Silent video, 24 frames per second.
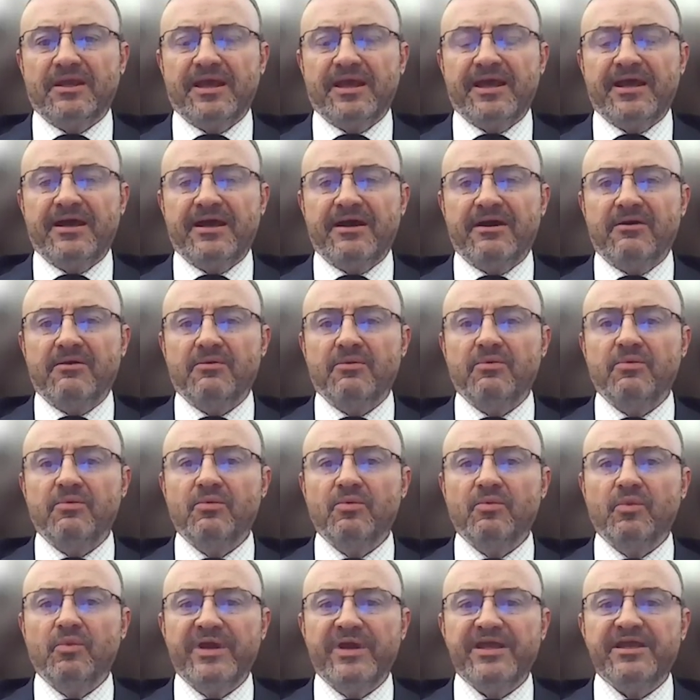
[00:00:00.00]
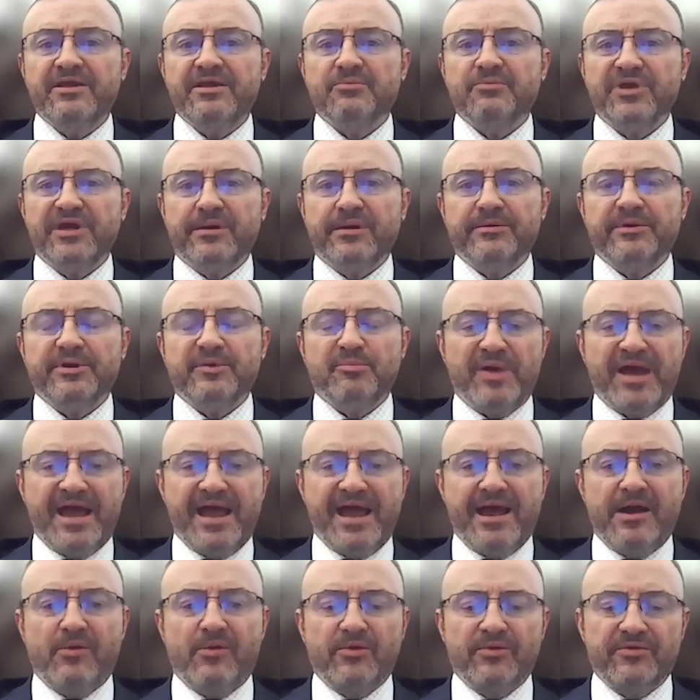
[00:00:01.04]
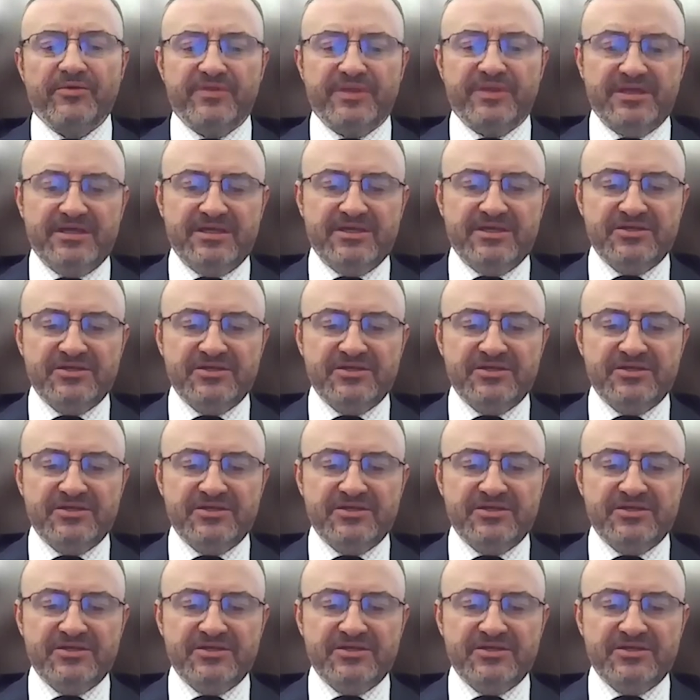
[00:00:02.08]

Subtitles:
and how we can be able to power